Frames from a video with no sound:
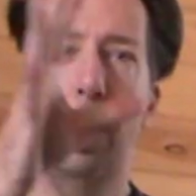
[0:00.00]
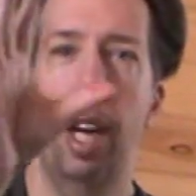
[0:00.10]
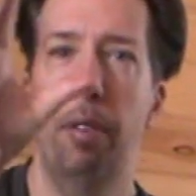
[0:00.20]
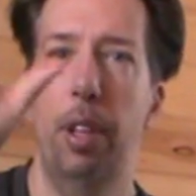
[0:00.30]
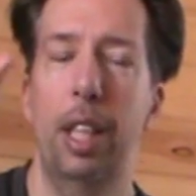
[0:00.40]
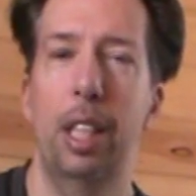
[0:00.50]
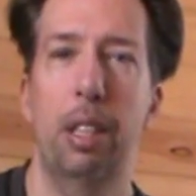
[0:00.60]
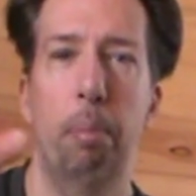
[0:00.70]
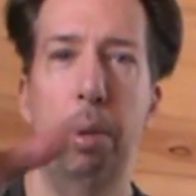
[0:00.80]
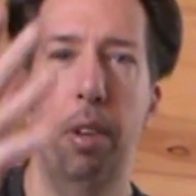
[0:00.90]
whatever, they
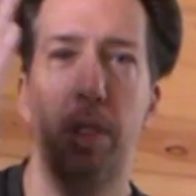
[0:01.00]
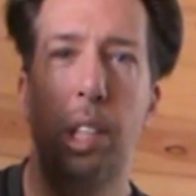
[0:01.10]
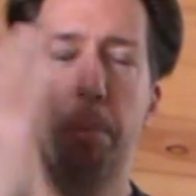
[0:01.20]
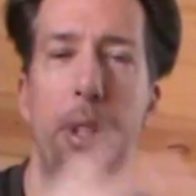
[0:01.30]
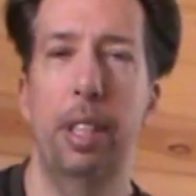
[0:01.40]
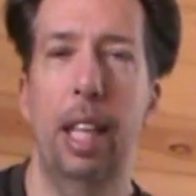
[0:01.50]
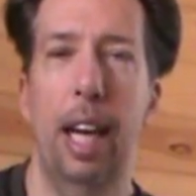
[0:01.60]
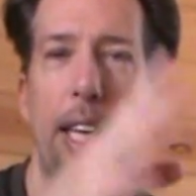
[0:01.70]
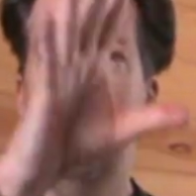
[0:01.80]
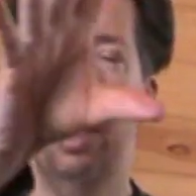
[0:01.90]
disappeared, someone
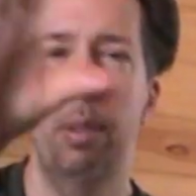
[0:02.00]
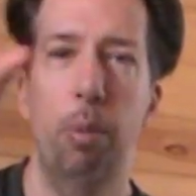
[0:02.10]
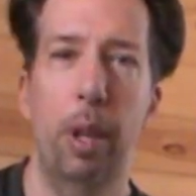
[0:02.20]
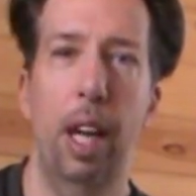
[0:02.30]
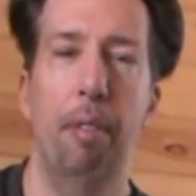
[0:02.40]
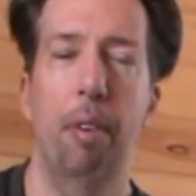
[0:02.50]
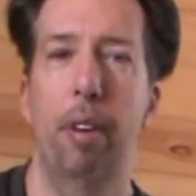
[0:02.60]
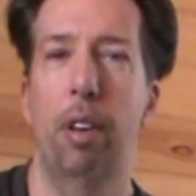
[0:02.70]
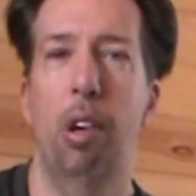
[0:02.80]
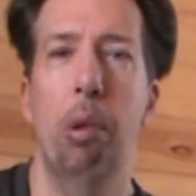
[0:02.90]
dies,
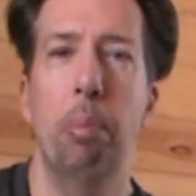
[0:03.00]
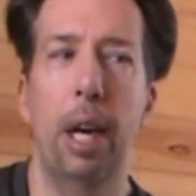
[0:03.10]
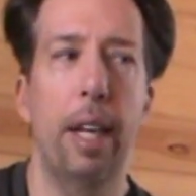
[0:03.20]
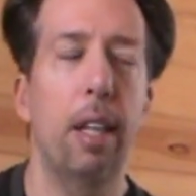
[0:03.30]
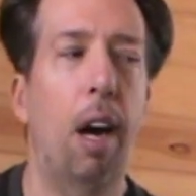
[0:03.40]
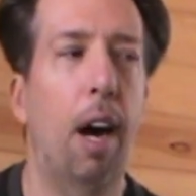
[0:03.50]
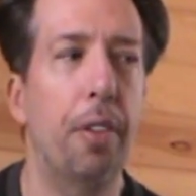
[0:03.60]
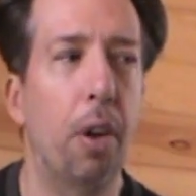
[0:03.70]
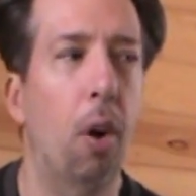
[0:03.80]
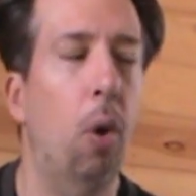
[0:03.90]
whatever, and oh my
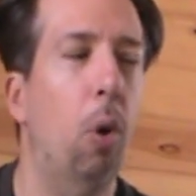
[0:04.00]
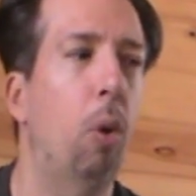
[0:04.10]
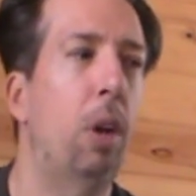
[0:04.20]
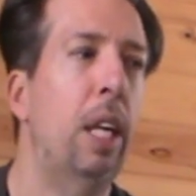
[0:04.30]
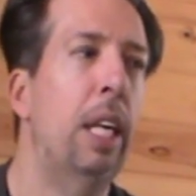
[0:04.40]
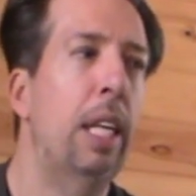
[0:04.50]
God, the whole